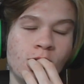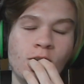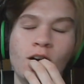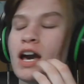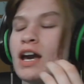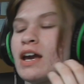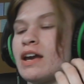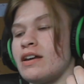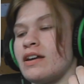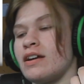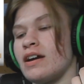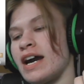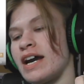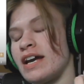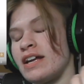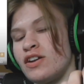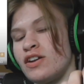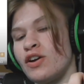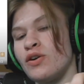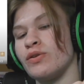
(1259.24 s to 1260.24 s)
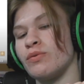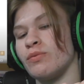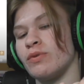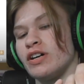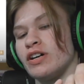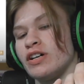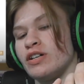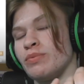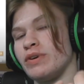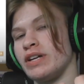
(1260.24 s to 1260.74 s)
I I know the
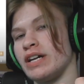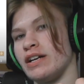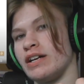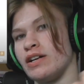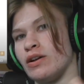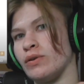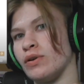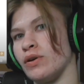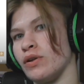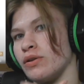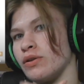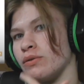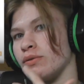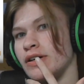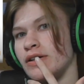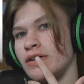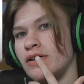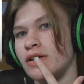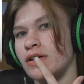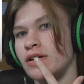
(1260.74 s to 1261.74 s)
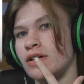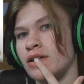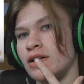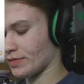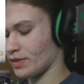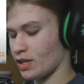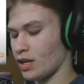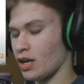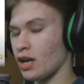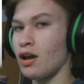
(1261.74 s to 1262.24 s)
word, but I don't know the word.
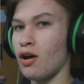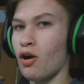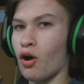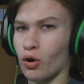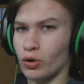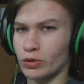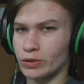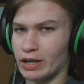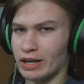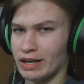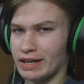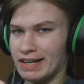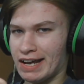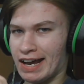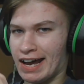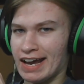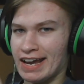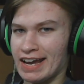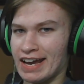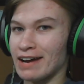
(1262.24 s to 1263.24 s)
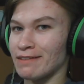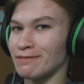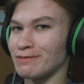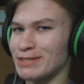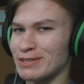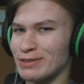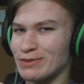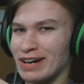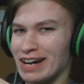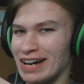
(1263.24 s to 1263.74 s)
Hold on, I have
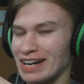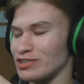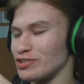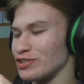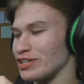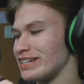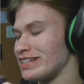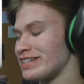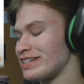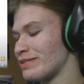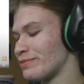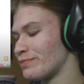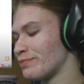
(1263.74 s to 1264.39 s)
to hydrate.